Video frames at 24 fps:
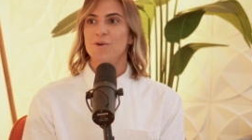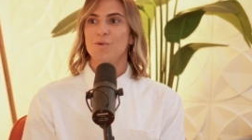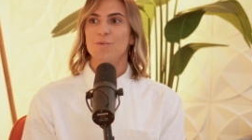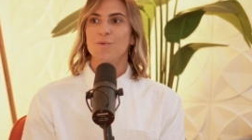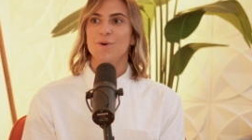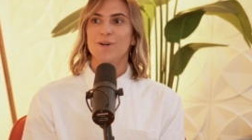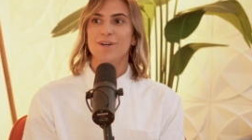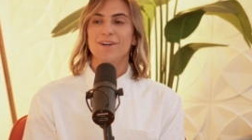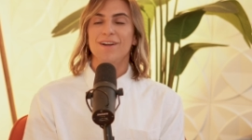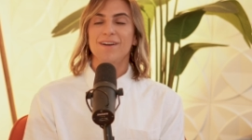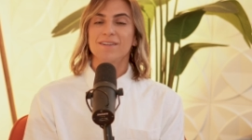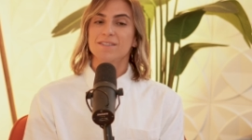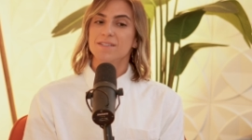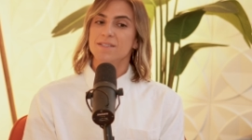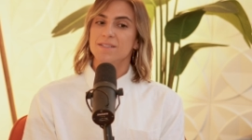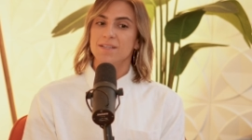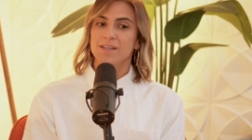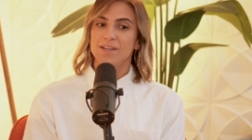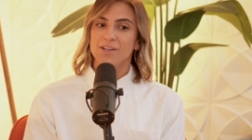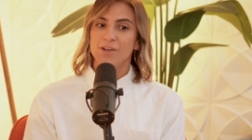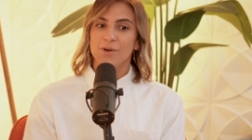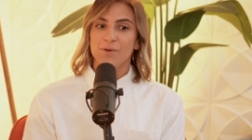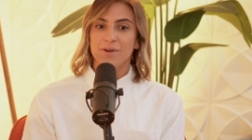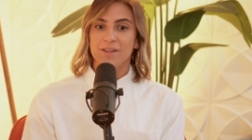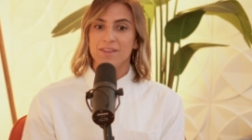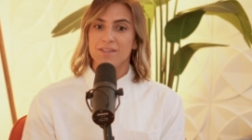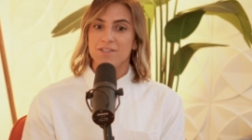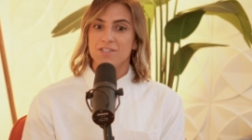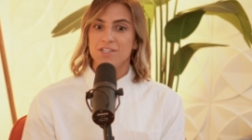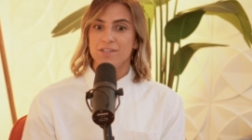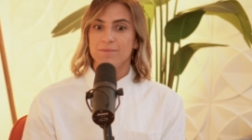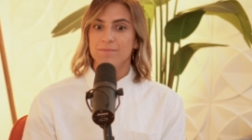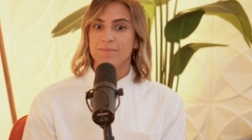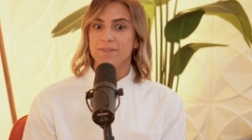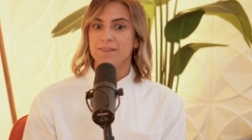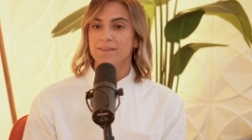we're not just going to go into the
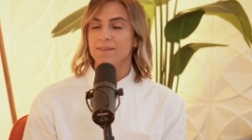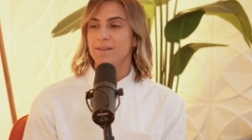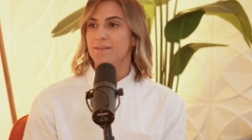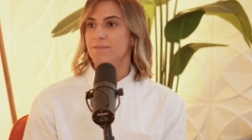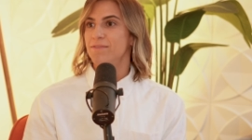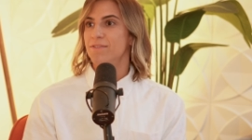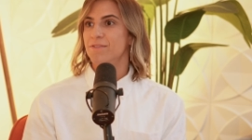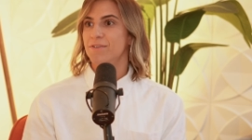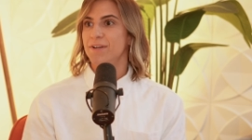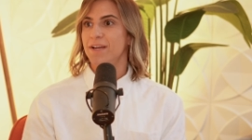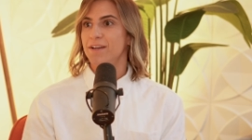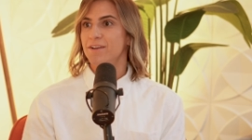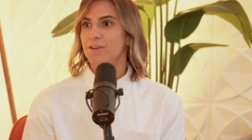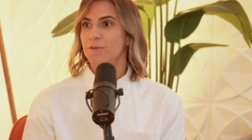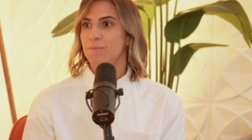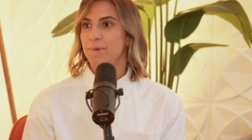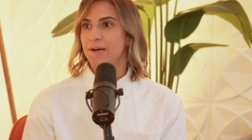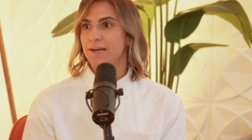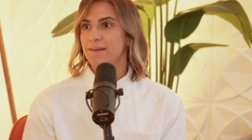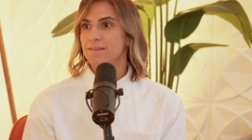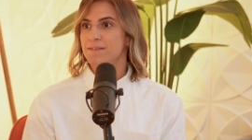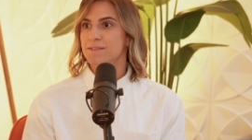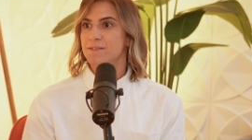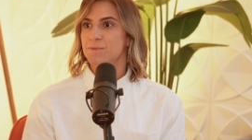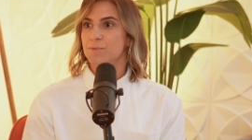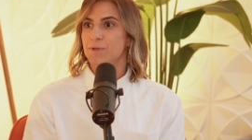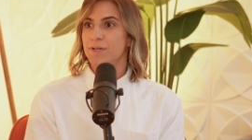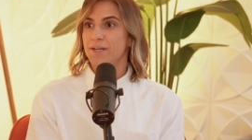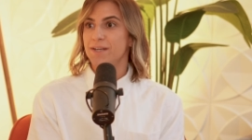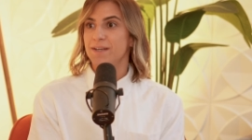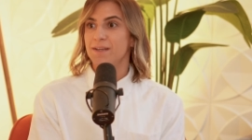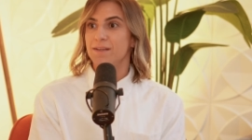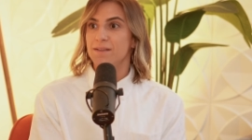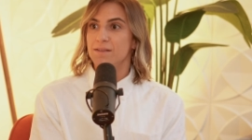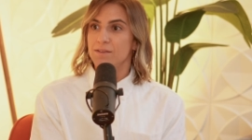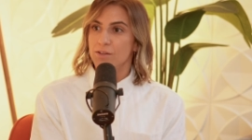gym and lift 300 pounds we're
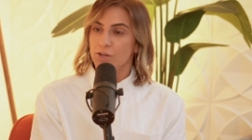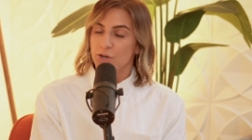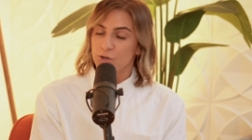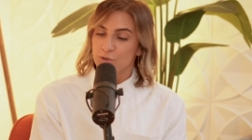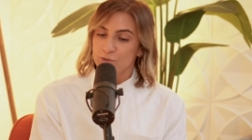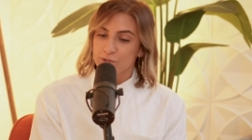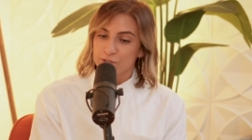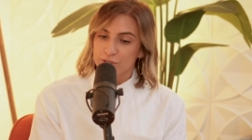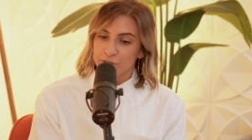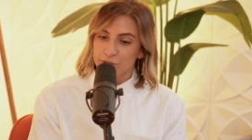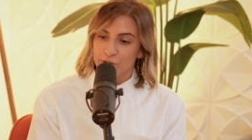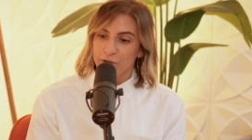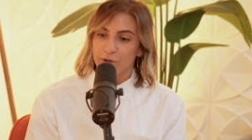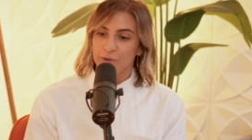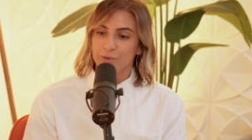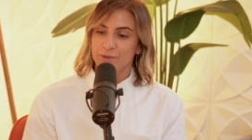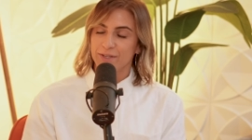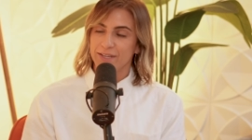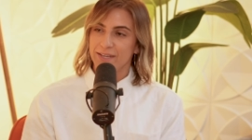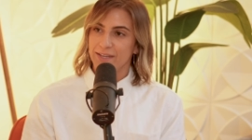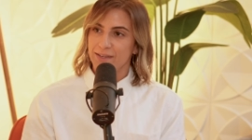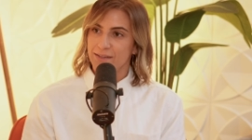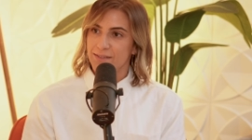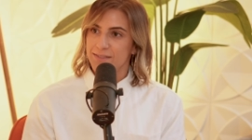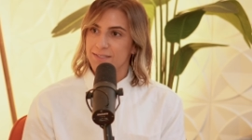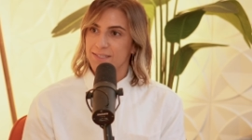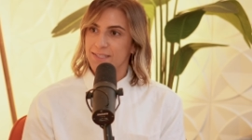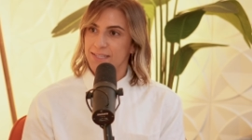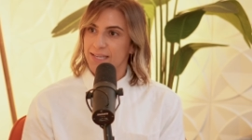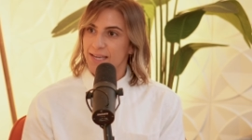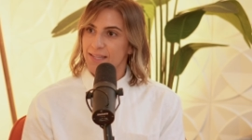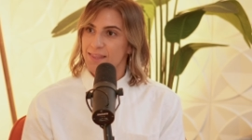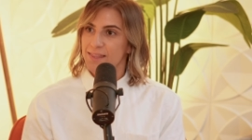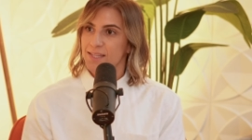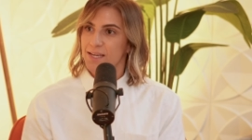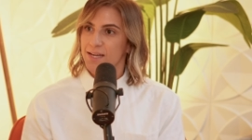going to go slowly to
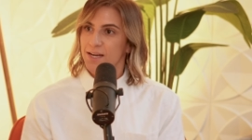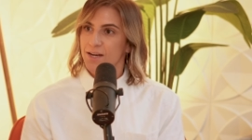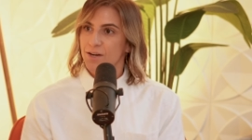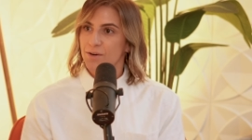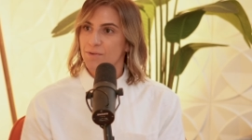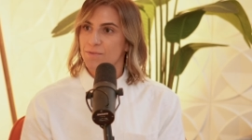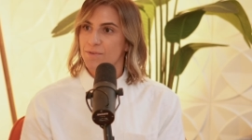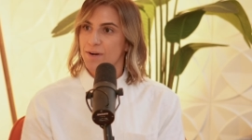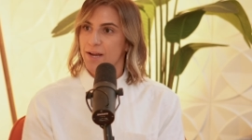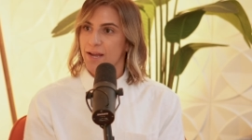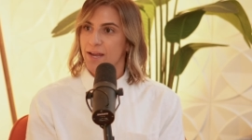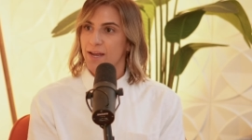get there right?